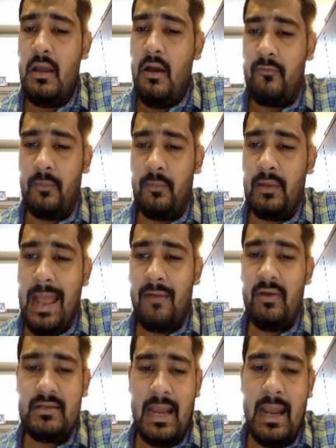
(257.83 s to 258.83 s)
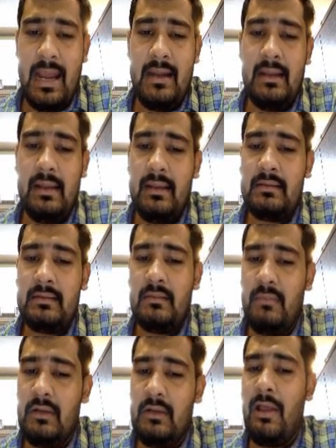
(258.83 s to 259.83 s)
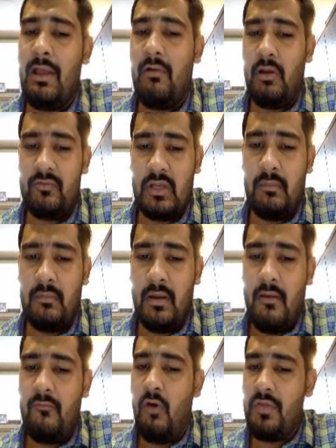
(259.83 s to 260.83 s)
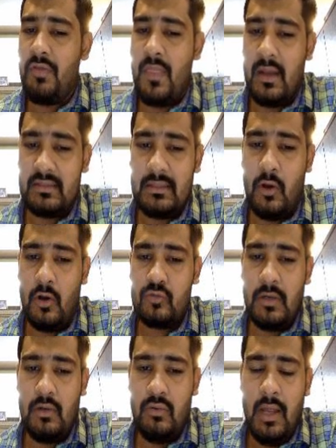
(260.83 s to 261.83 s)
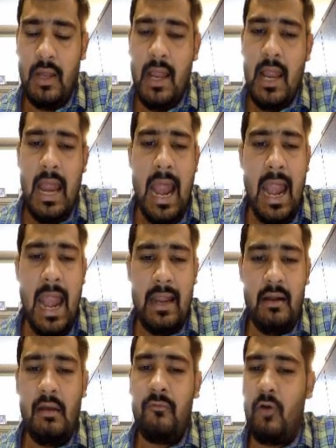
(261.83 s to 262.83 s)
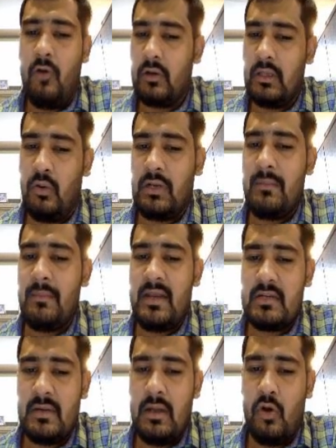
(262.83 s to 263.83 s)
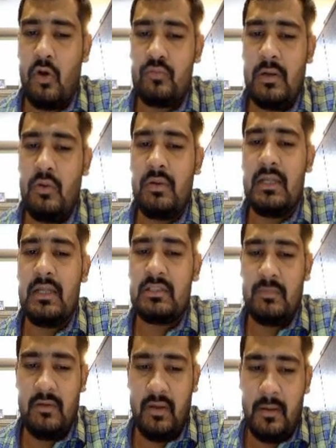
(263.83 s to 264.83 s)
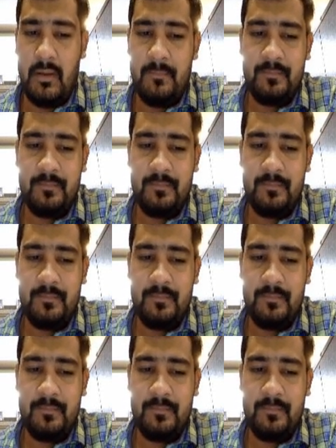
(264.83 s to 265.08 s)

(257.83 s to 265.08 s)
from the language end, is B2 level of German for the nursing Ausbildung, and for the hotel management Ausbildung, it's B1.